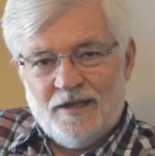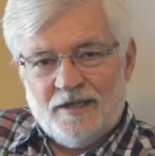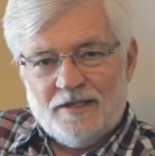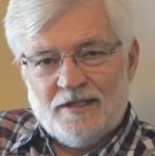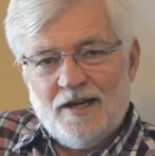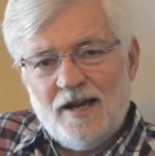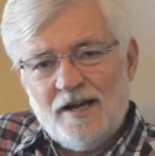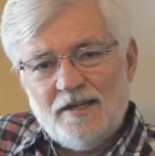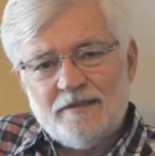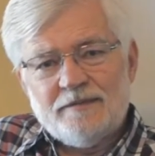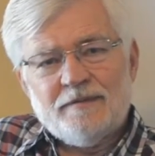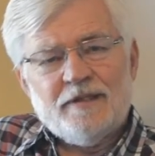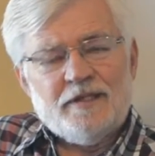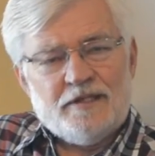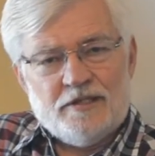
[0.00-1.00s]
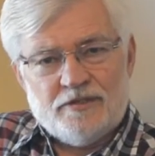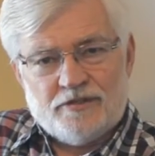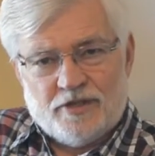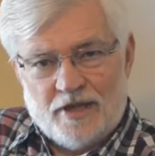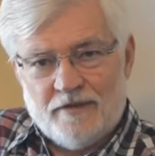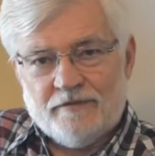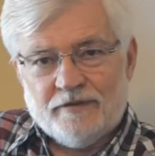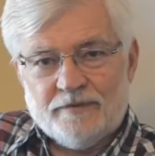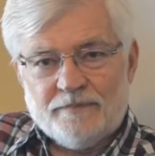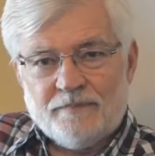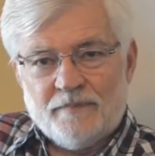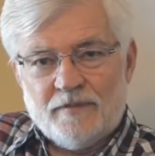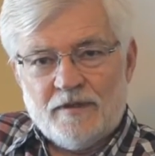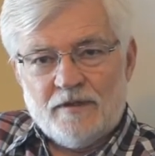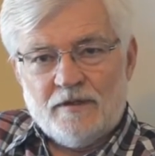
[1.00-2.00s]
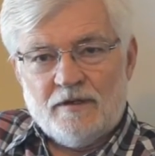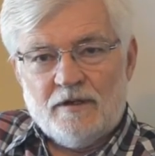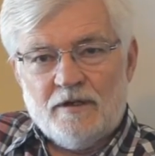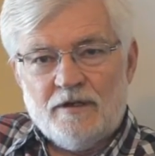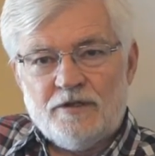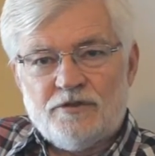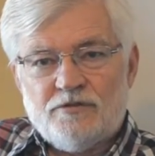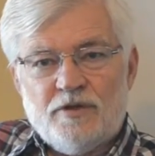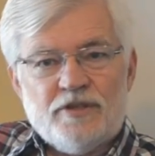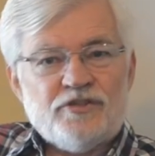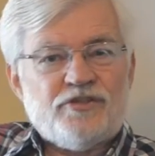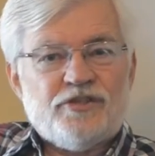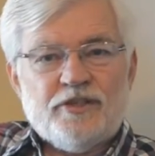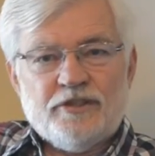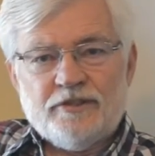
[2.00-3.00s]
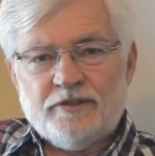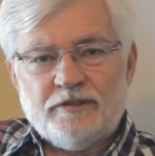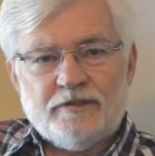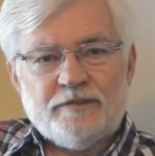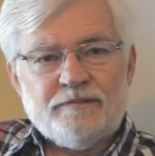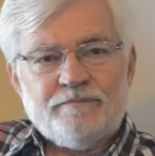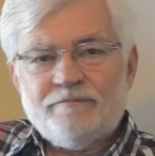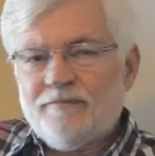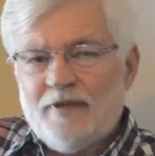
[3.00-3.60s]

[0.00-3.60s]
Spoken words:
God and his heaven are transcendent in